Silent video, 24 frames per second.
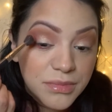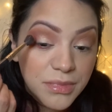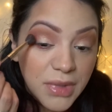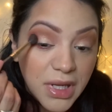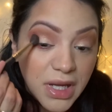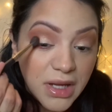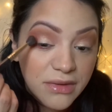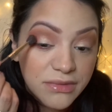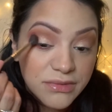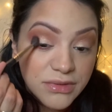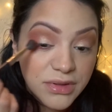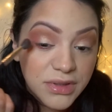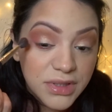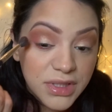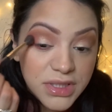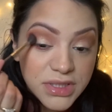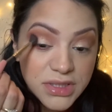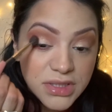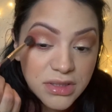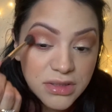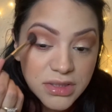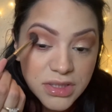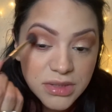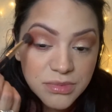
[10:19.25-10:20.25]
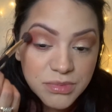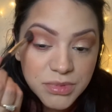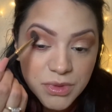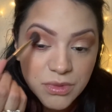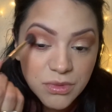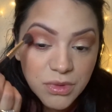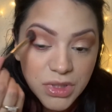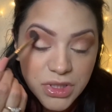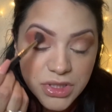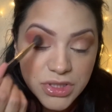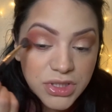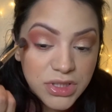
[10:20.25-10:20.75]
after this I'll just be
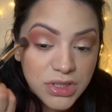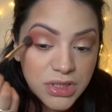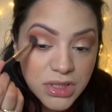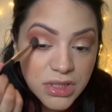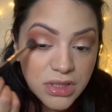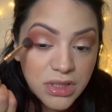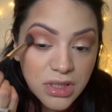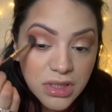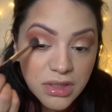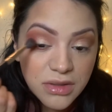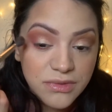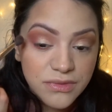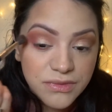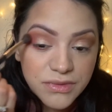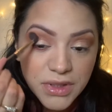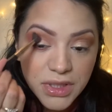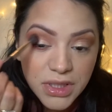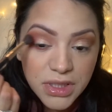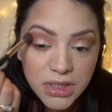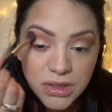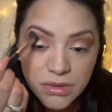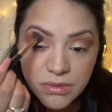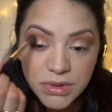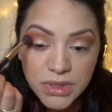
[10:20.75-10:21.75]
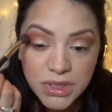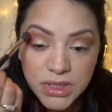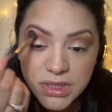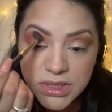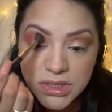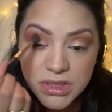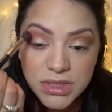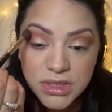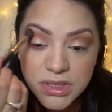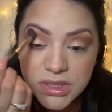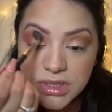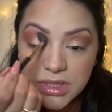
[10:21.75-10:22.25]
washing it off anyways,
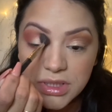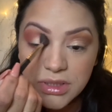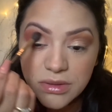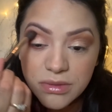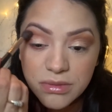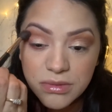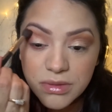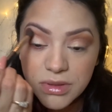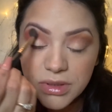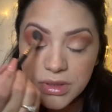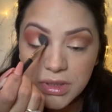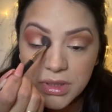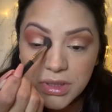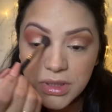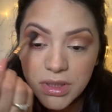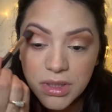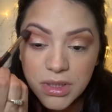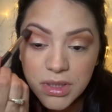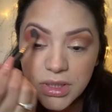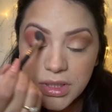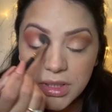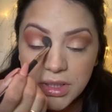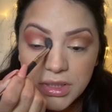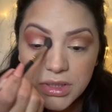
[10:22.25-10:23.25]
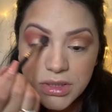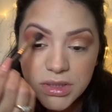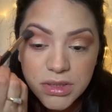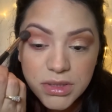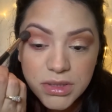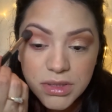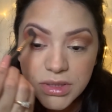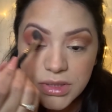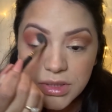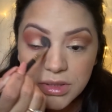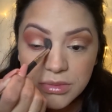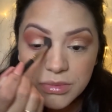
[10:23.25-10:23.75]
so
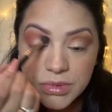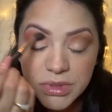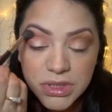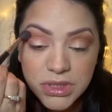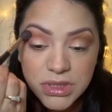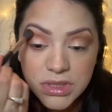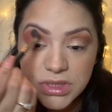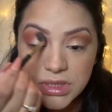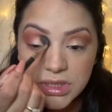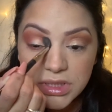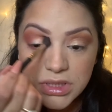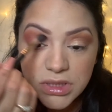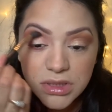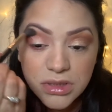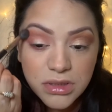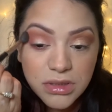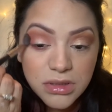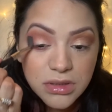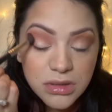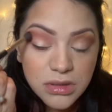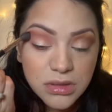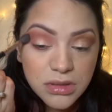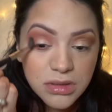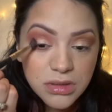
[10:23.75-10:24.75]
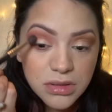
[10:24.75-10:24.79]
no big deal.